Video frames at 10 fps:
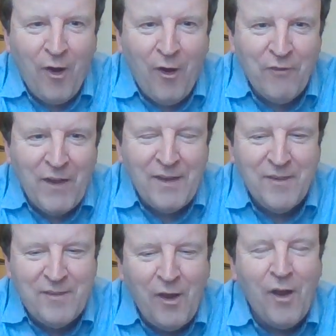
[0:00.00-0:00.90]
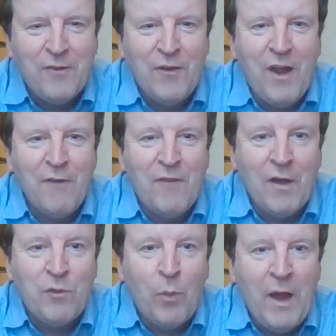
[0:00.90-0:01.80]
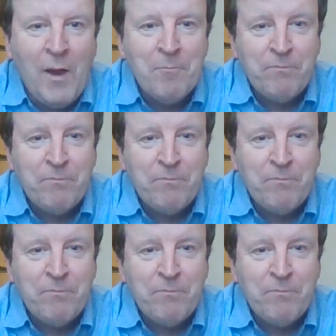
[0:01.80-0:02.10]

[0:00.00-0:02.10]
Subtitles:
of a search for life elsewhere,